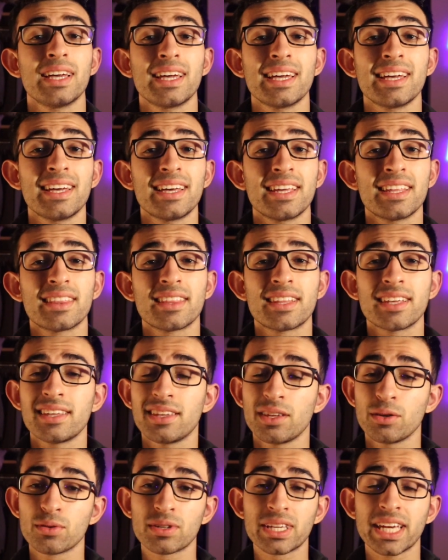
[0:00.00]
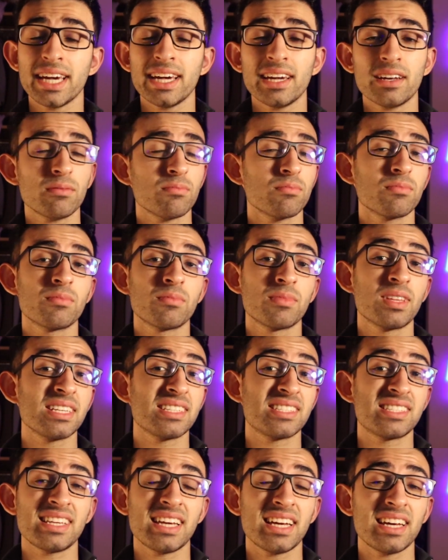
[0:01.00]
In the UK, they
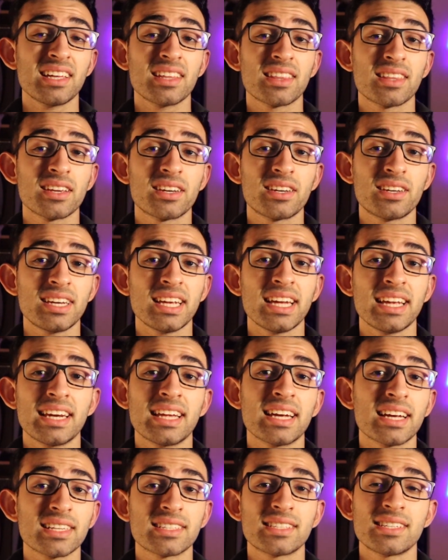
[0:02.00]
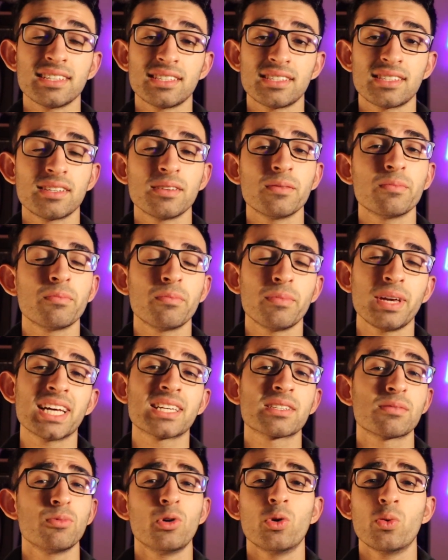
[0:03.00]
say the training system
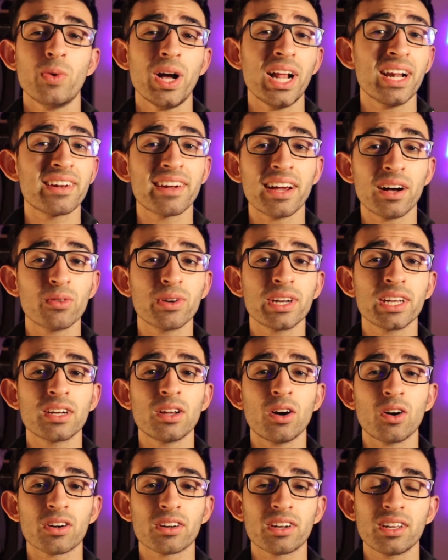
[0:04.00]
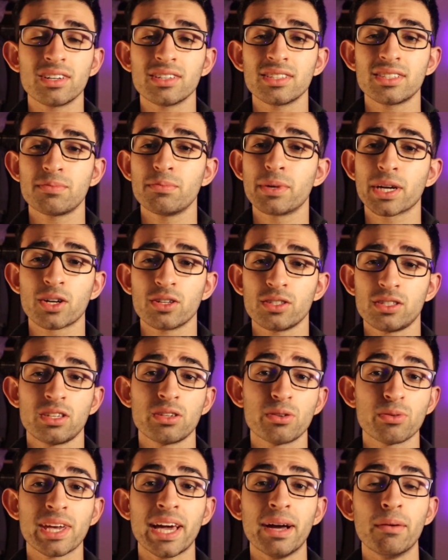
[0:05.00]
makes more well-rounded doctors because
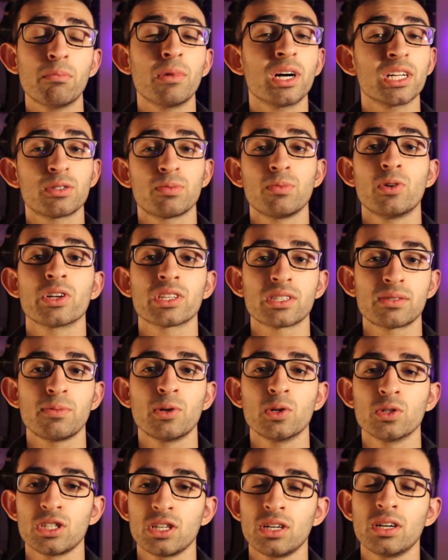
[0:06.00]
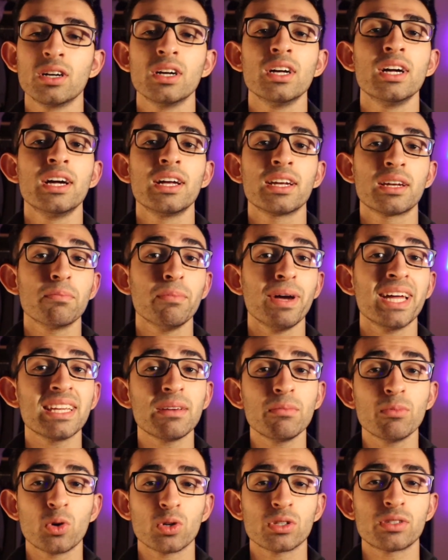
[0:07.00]
you get much more exposure to
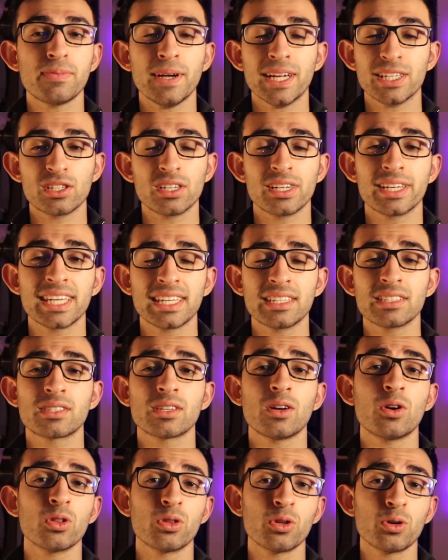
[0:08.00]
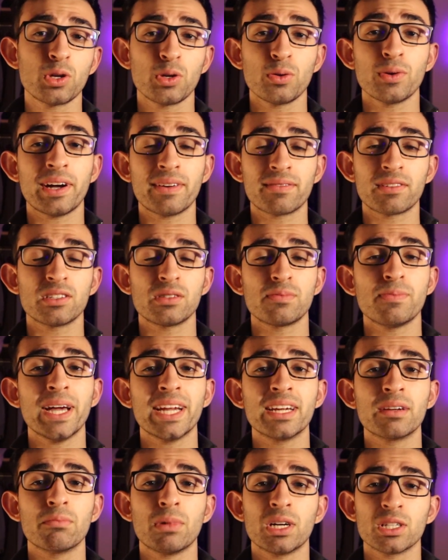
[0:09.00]
many more specialties although you have to
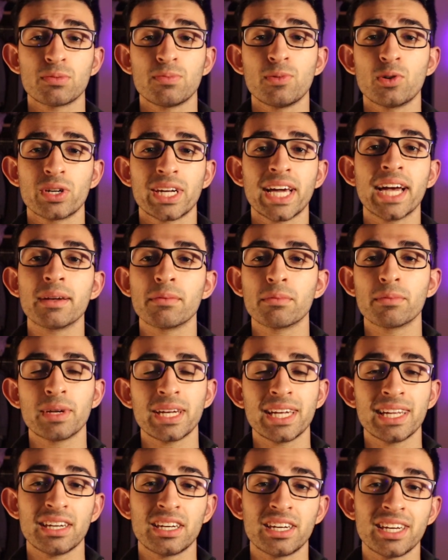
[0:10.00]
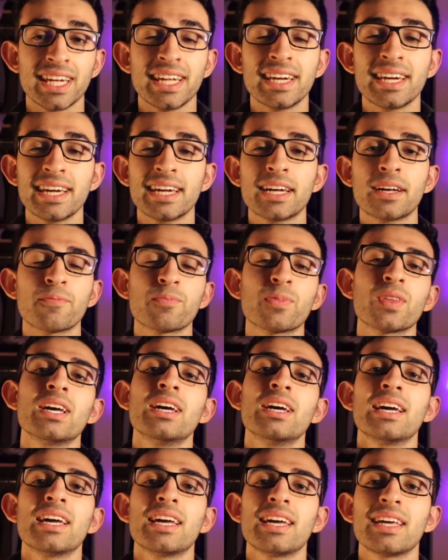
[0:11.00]
spend much more time in training.
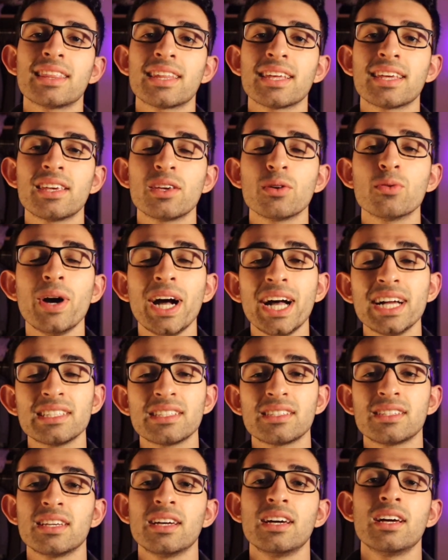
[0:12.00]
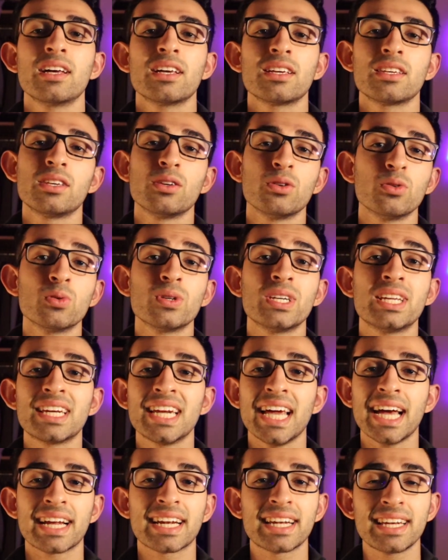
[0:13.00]
In the US, you
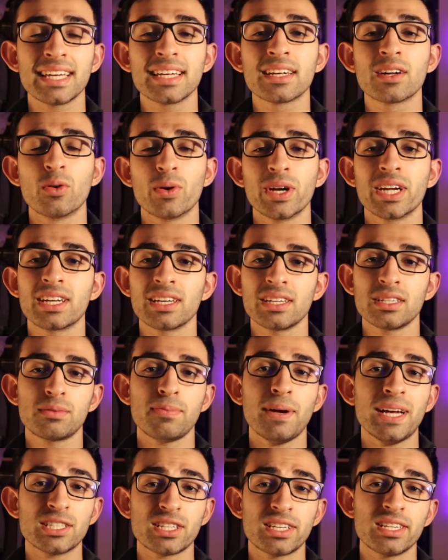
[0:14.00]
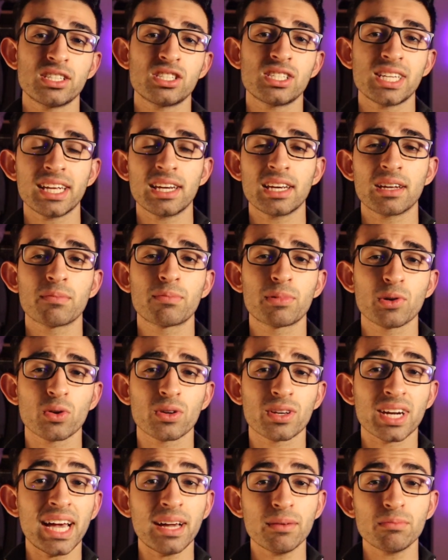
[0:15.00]
directly go into a specialist training
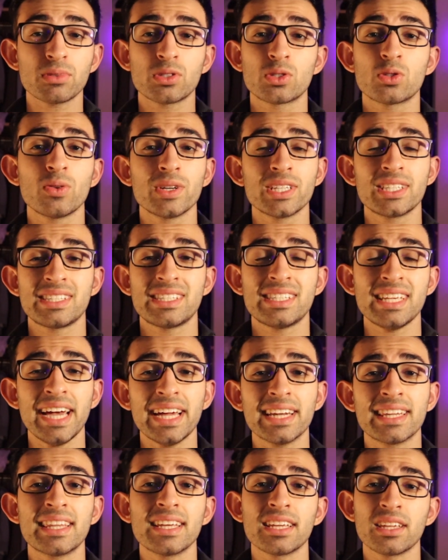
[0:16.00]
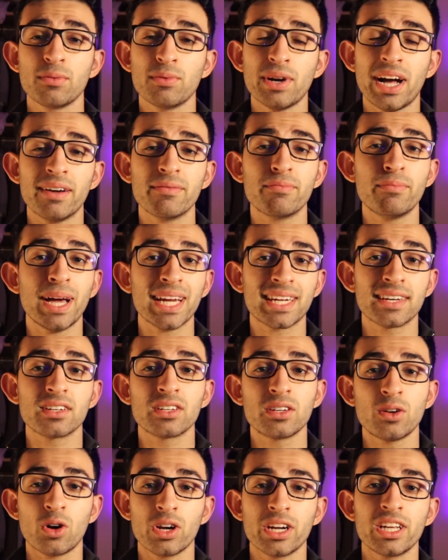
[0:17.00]
program so it's said that you have better
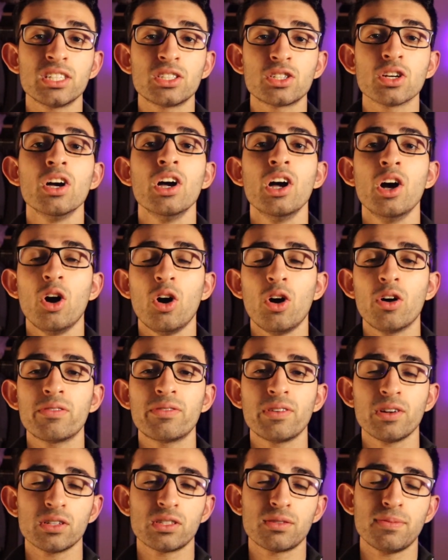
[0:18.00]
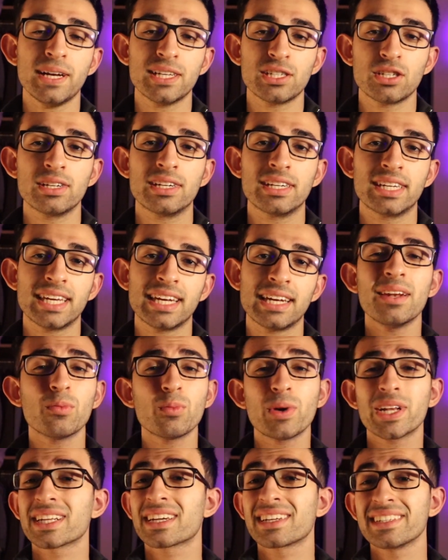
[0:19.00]
knowledge of your specialty and
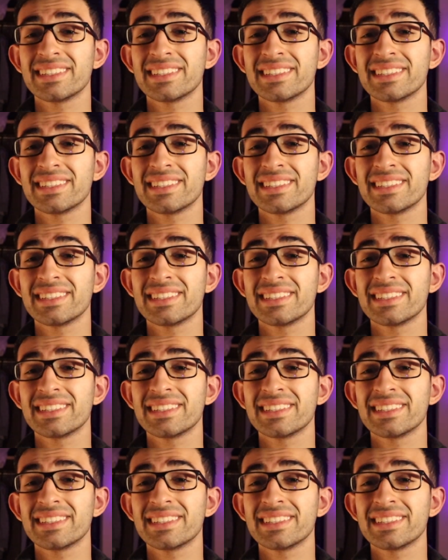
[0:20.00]
when